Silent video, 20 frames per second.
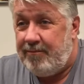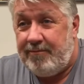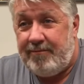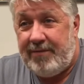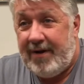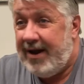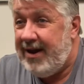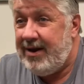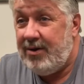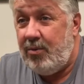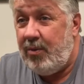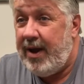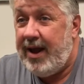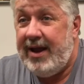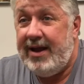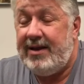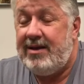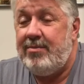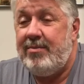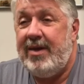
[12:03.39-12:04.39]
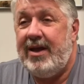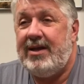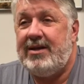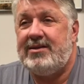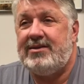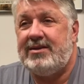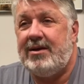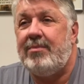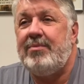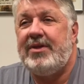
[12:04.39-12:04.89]
find a way to make
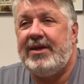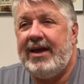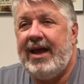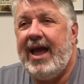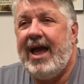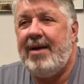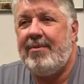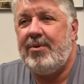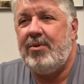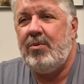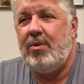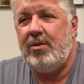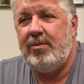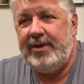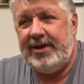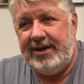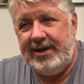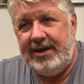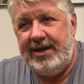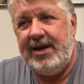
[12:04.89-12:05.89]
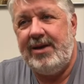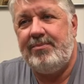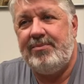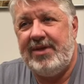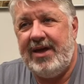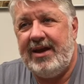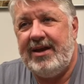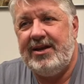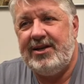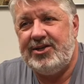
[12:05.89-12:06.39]
something happen where we can keep
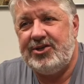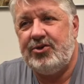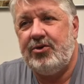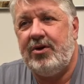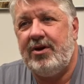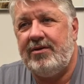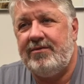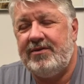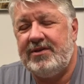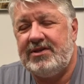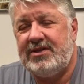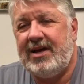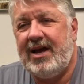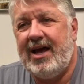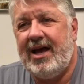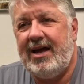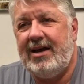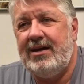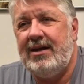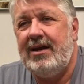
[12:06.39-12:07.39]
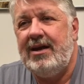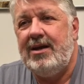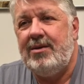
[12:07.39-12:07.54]
that historic facade